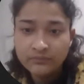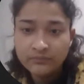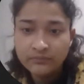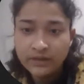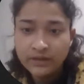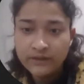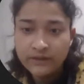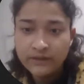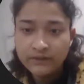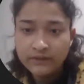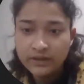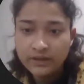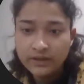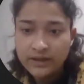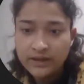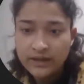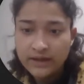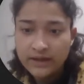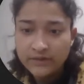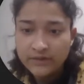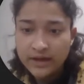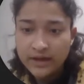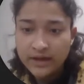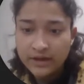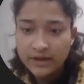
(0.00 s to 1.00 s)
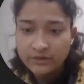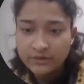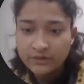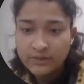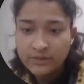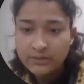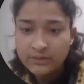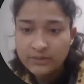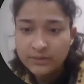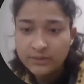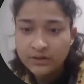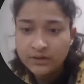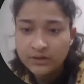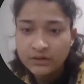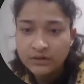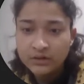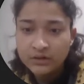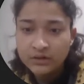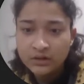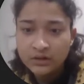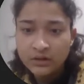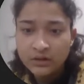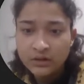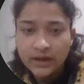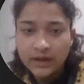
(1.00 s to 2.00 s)
Right, we can have a hash map,
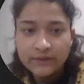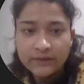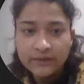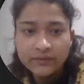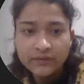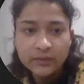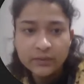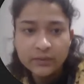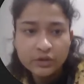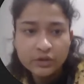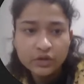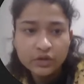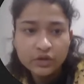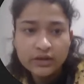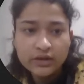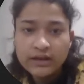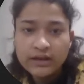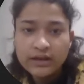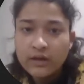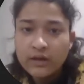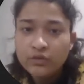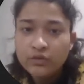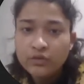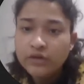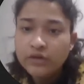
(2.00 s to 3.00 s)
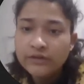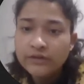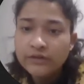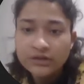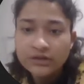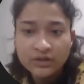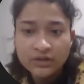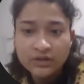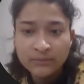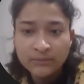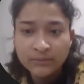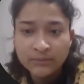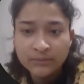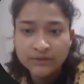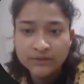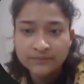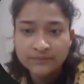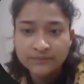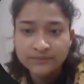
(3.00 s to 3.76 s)
and we will be storing count of each number.